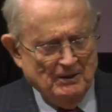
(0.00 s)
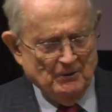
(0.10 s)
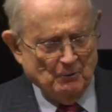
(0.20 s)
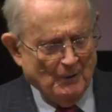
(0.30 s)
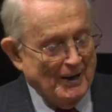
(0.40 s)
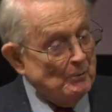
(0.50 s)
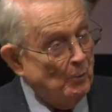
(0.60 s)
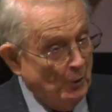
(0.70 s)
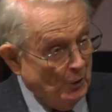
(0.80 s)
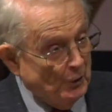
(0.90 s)
right
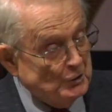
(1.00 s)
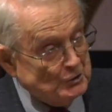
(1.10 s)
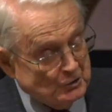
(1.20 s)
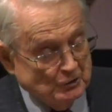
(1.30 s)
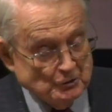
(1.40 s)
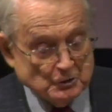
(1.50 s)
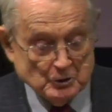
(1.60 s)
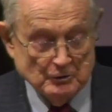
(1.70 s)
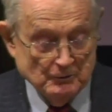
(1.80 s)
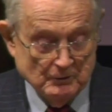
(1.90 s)
words
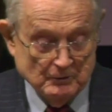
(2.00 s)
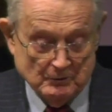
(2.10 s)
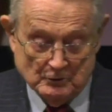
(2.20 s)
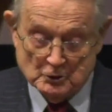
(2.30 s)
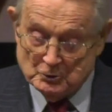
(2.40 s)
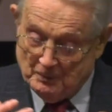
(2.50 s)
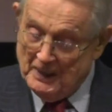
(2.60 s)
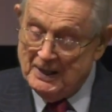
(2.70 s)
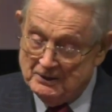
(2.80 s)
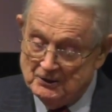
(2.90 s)
to
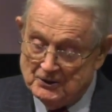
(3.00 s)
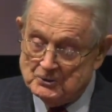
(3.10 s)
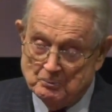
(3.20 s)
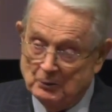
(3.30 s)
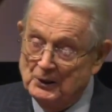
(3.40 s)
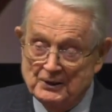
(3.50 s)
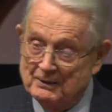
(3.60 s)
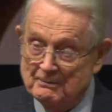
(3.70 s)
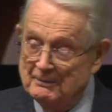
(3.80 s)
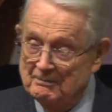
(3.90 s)
speak to this
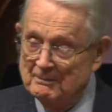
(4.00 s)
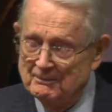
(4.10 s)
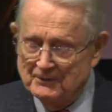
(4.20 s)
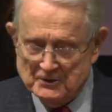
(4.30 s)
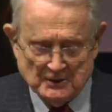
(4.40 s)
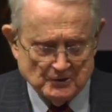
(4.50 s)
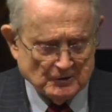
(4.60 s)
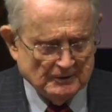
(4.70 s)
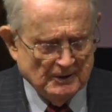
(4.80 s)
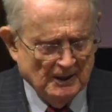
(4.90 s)
brilliant
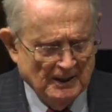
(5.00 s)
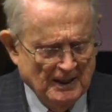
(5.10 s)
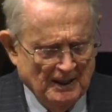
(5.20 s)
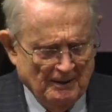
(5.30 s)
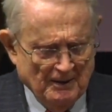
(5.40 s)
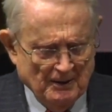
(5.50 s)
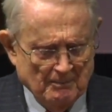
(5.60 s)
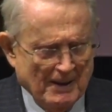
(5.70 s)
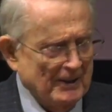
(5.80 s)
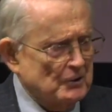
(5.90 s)
physician
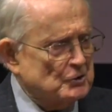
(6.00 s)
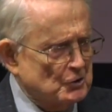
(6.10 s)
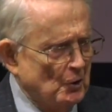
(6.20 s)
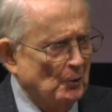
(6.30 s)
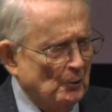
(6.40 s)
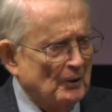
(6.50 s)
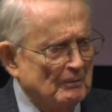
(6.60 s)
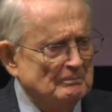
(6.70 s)
about his soul.